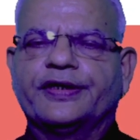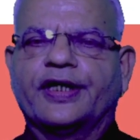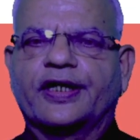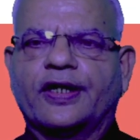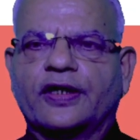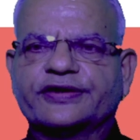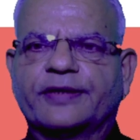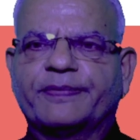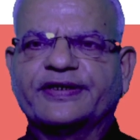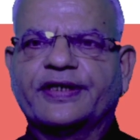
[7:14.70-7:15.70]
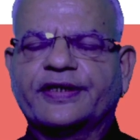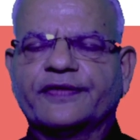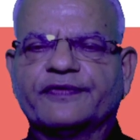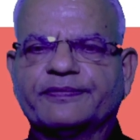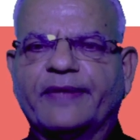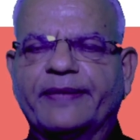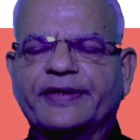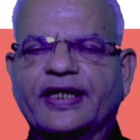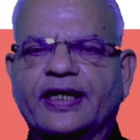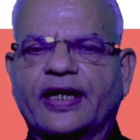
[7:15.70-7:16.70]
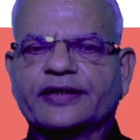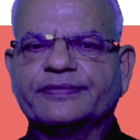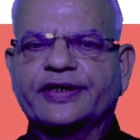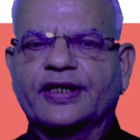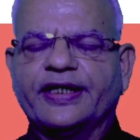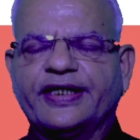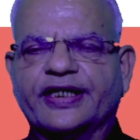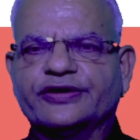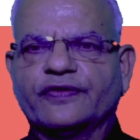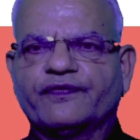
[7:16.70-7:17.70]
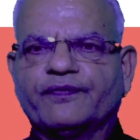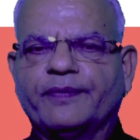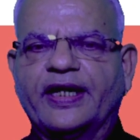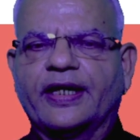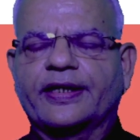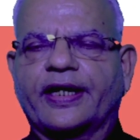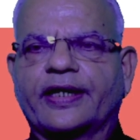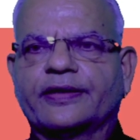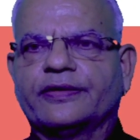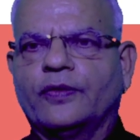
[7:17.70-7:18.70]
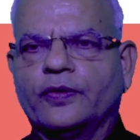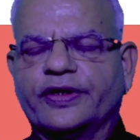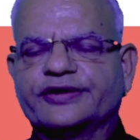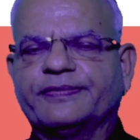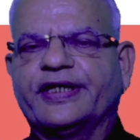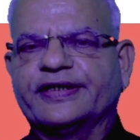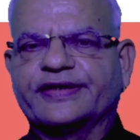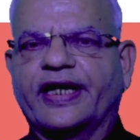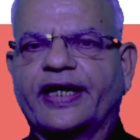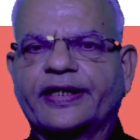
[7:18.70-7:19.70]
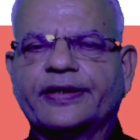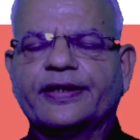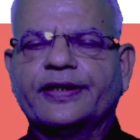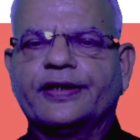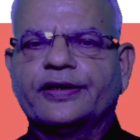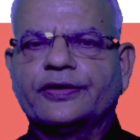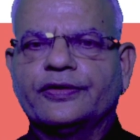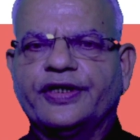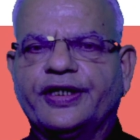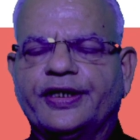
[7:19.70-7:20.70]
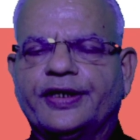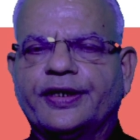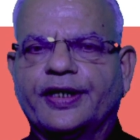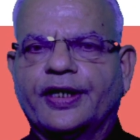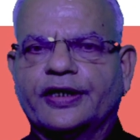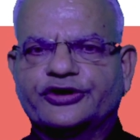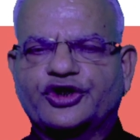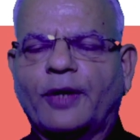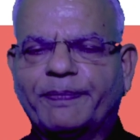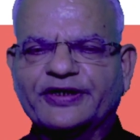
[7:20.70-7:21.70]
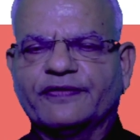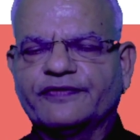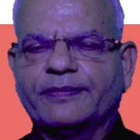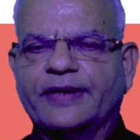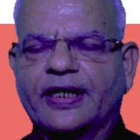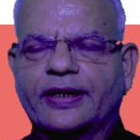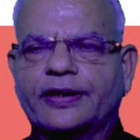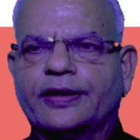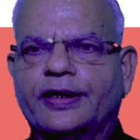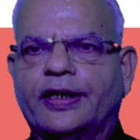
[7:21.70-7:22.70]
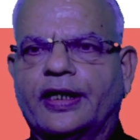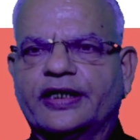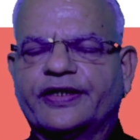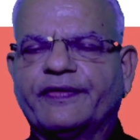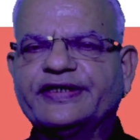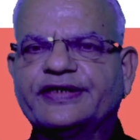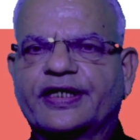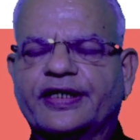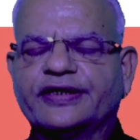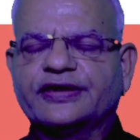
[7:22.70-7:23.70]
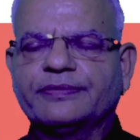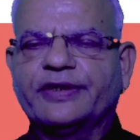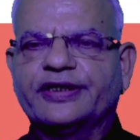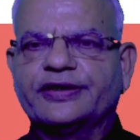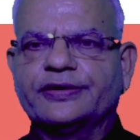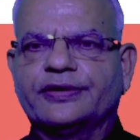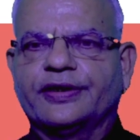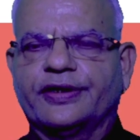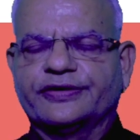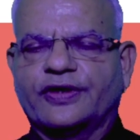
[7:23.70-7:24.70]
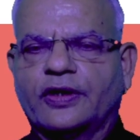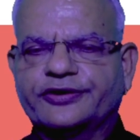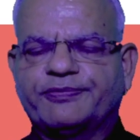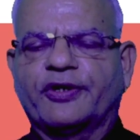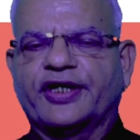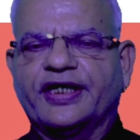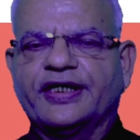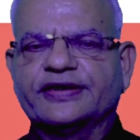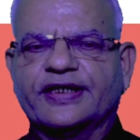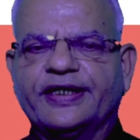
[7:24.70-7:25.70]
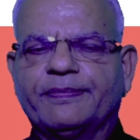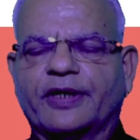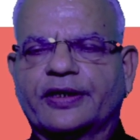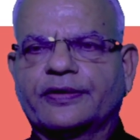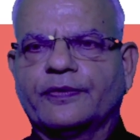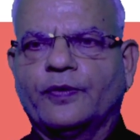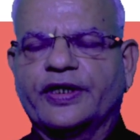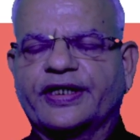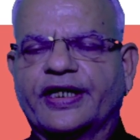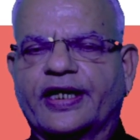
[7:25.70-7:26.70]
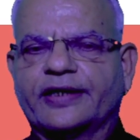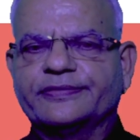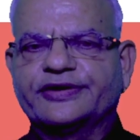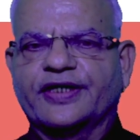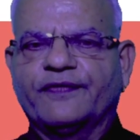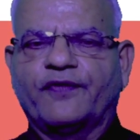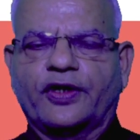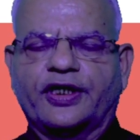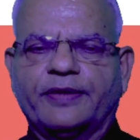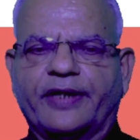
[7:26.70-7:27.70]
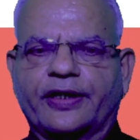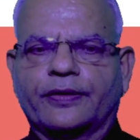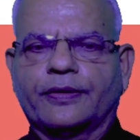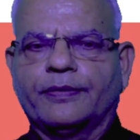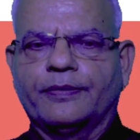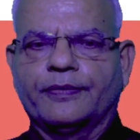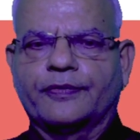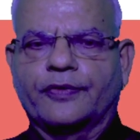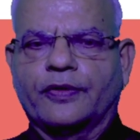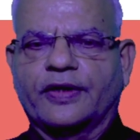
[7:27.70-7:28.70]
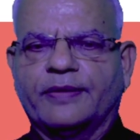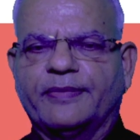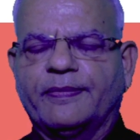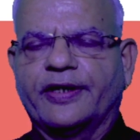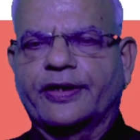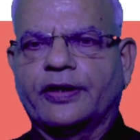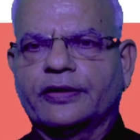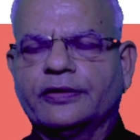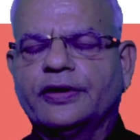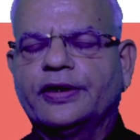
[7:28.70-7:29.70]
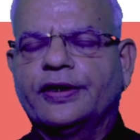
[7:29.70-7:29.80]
The dogs are presented with mammary enlargement, leakage of milk, and owners may desire the stoppage of the milk. Otherwise, the condition may resolve spontaneously, but one can administer 40 microgram Miblaron